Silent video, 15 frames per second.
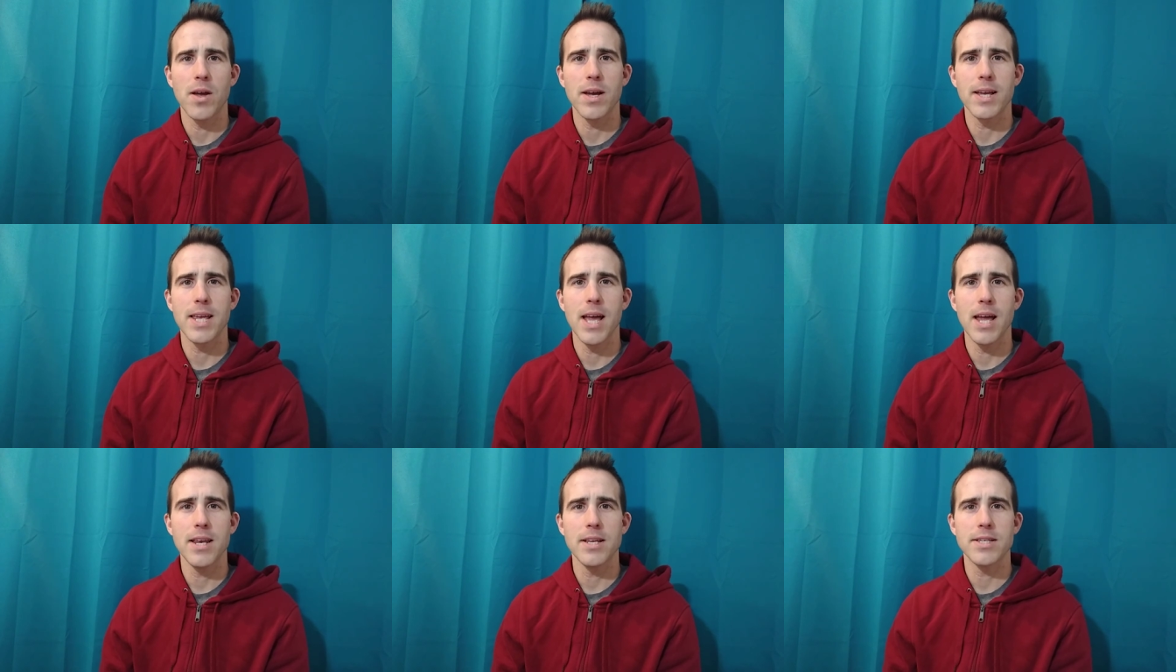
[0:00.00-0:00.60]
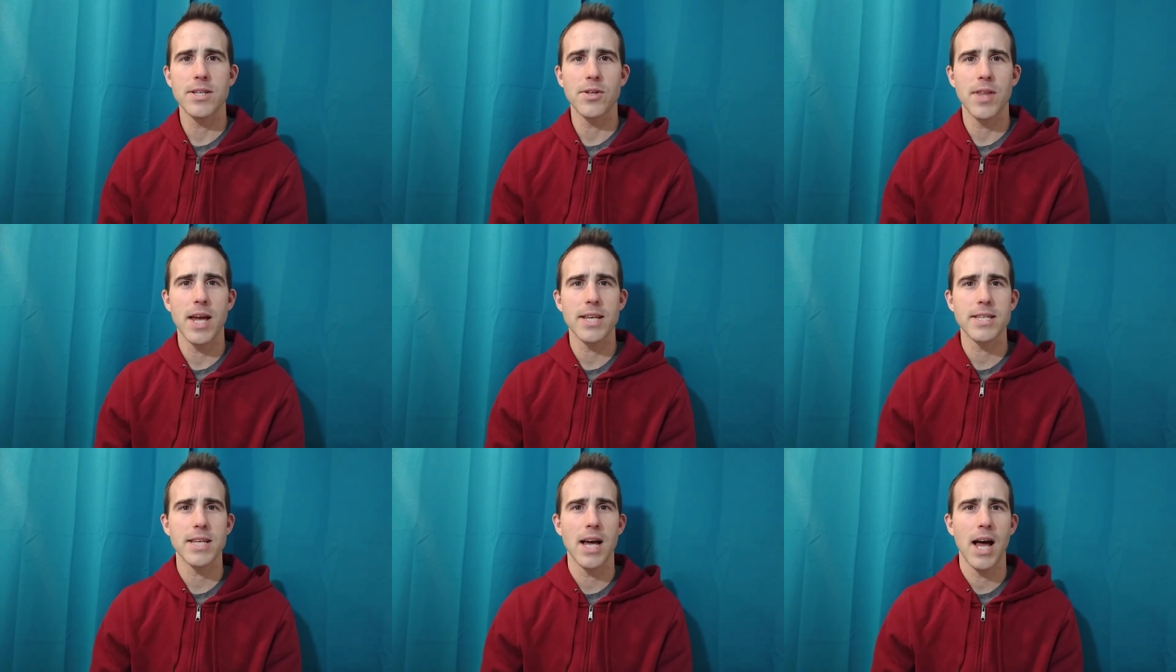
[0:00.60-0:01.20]
Again, until
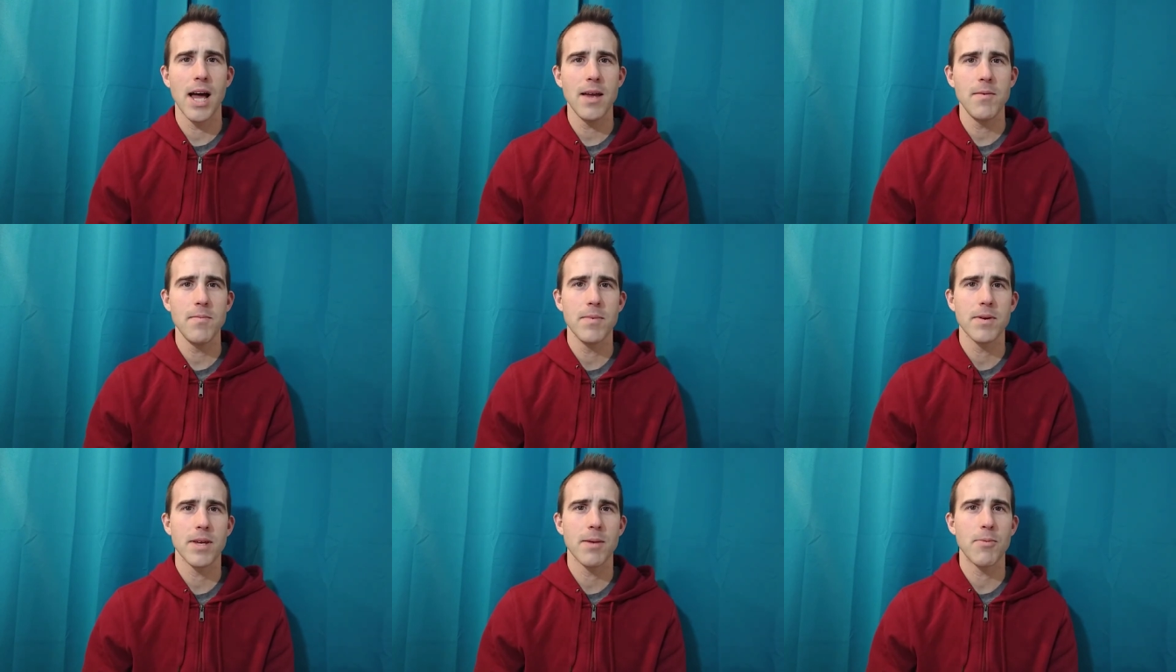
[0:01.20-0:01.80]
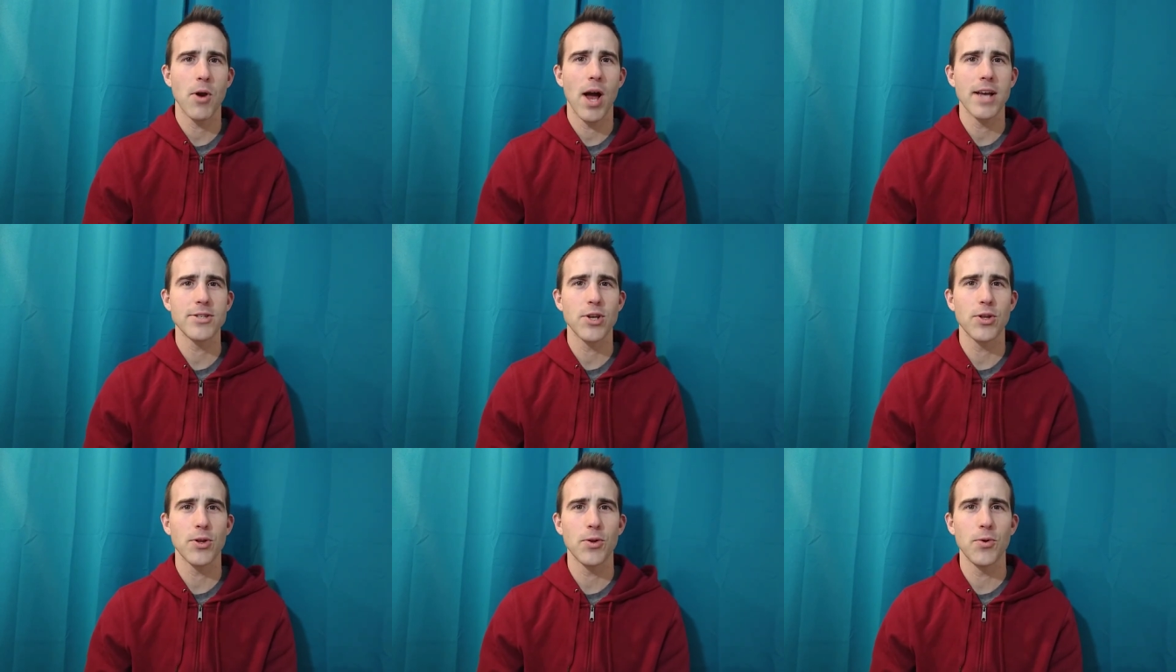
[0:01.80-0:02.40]
that time, keep your
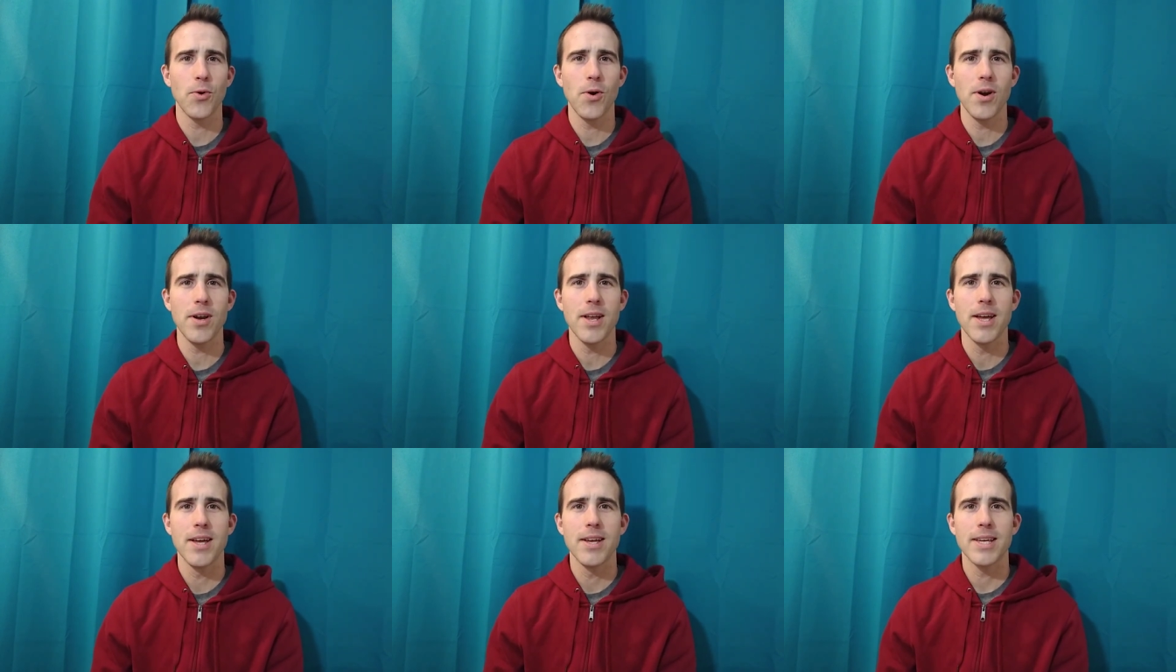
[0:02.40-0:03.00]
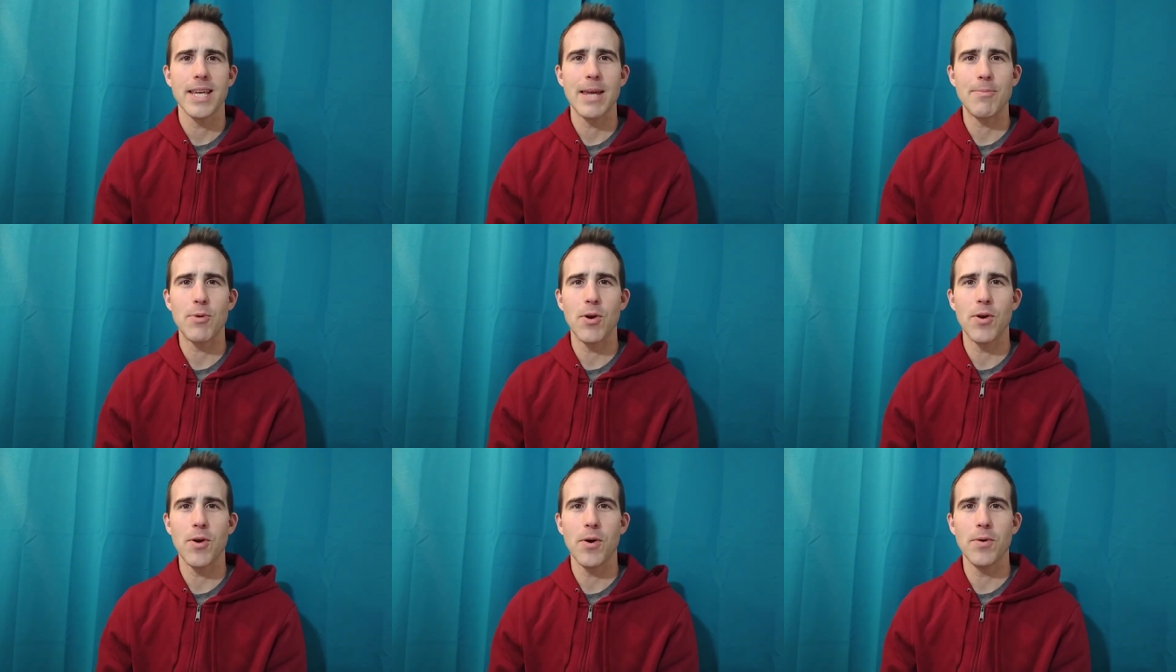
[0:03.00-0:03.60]
eyes on the Lord. Keep
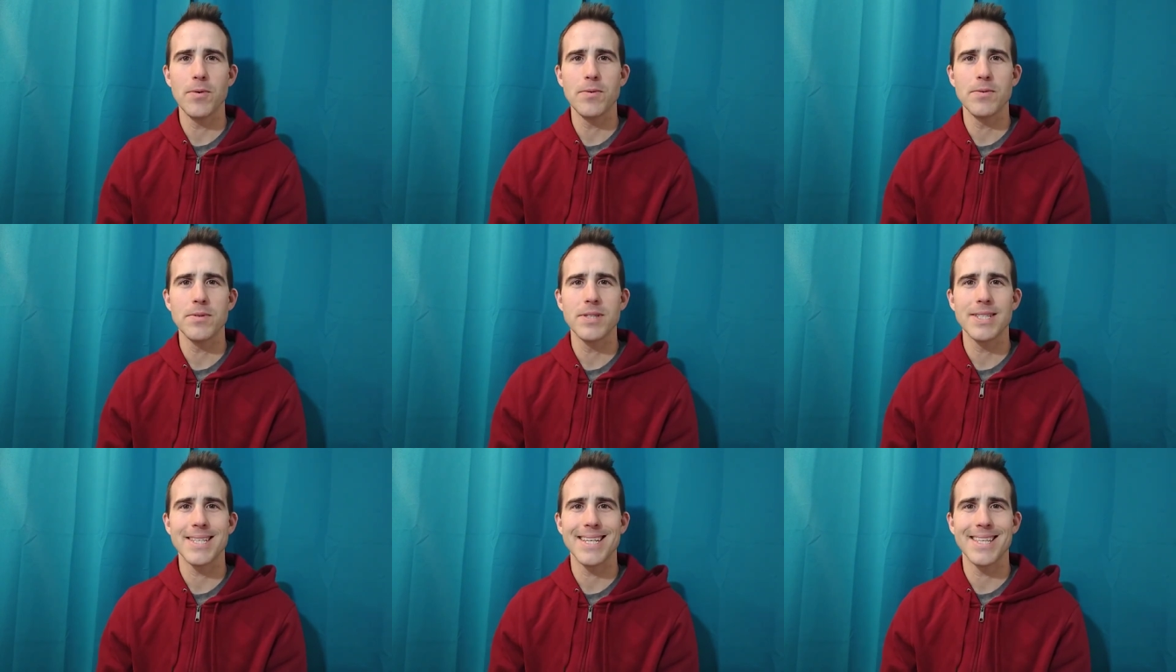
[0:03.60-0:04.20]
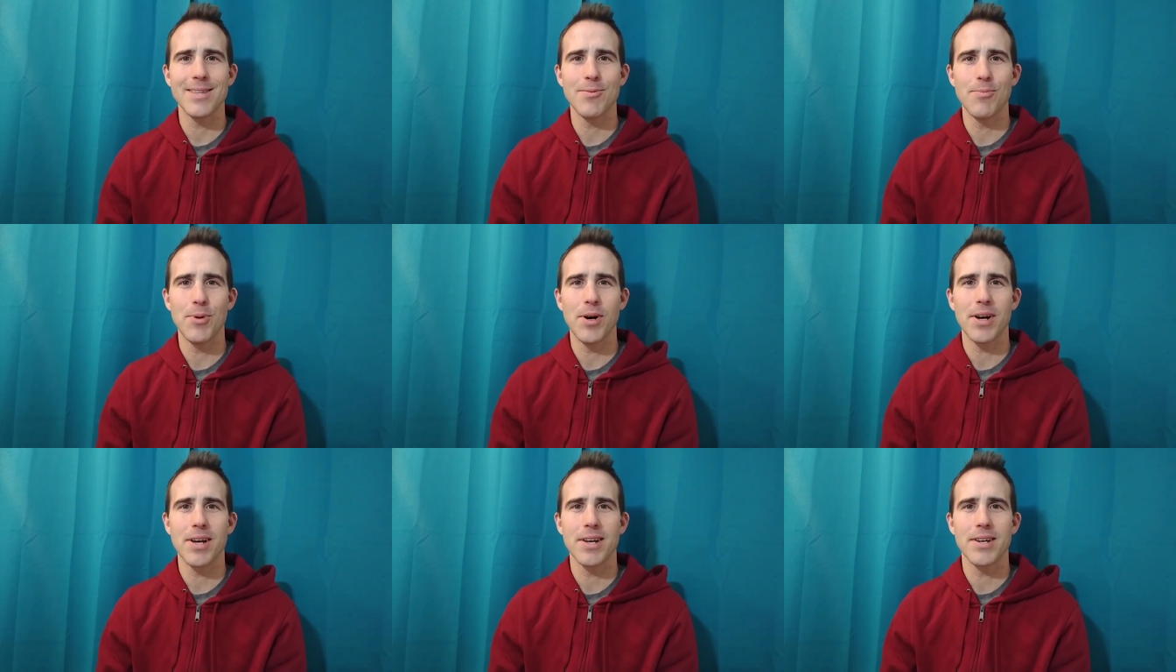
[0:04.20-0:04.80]
your nose in the
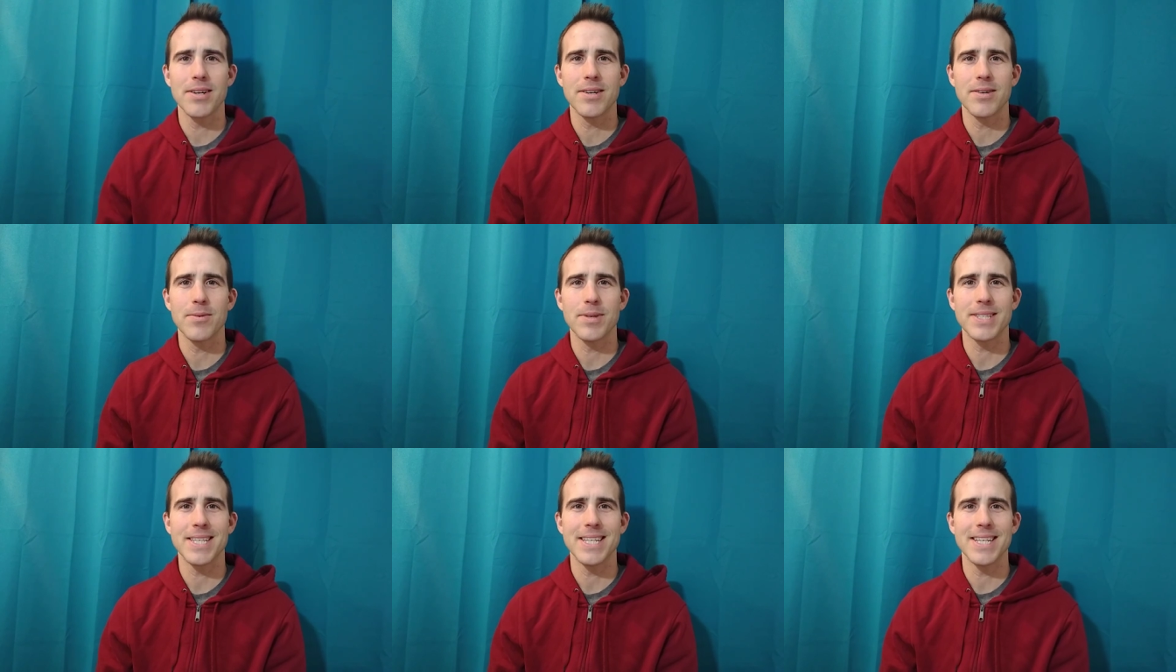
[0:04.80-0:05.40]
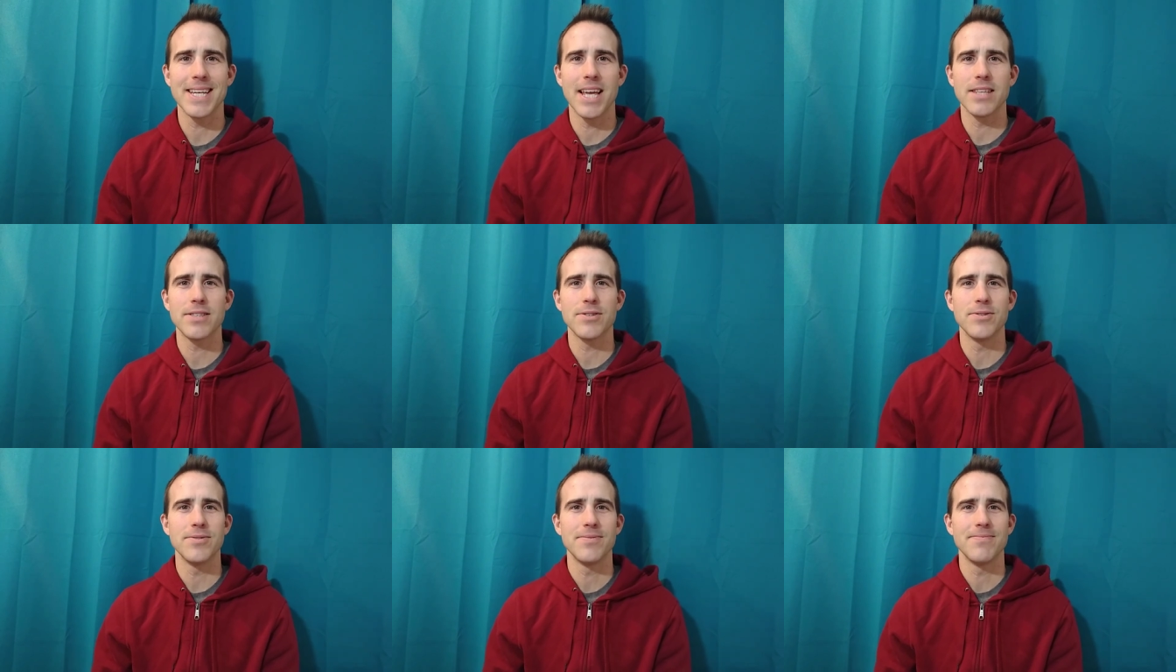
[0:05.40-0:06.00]
book. We'll see you again
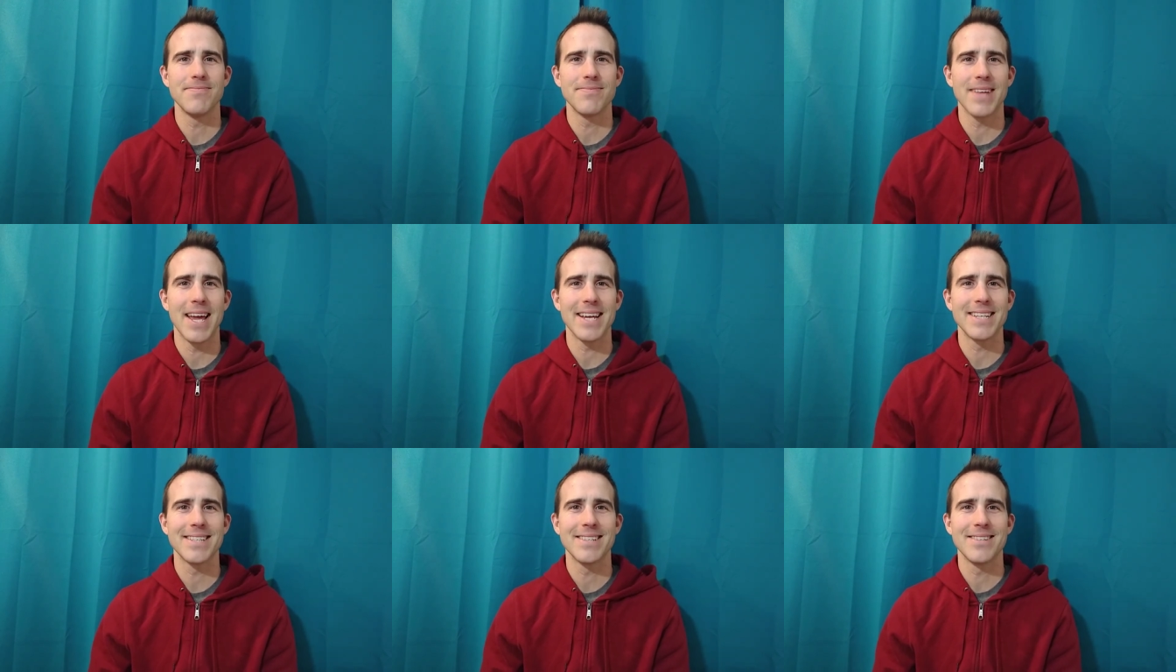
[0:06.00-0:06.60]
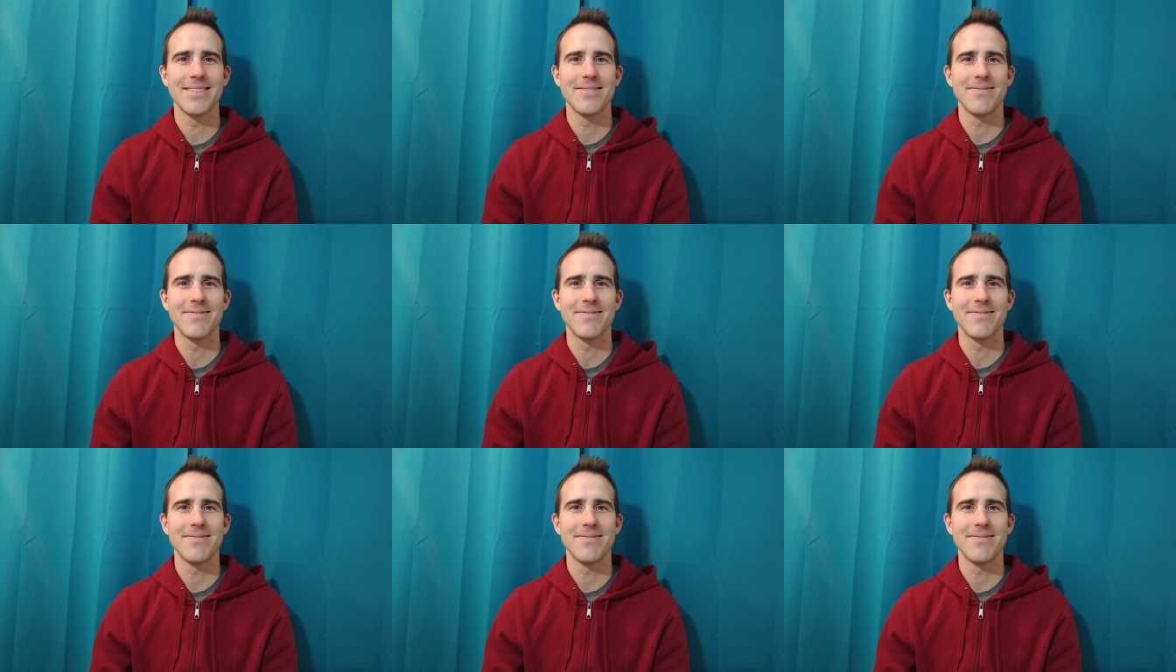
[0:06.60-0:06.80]
soon. Thanks.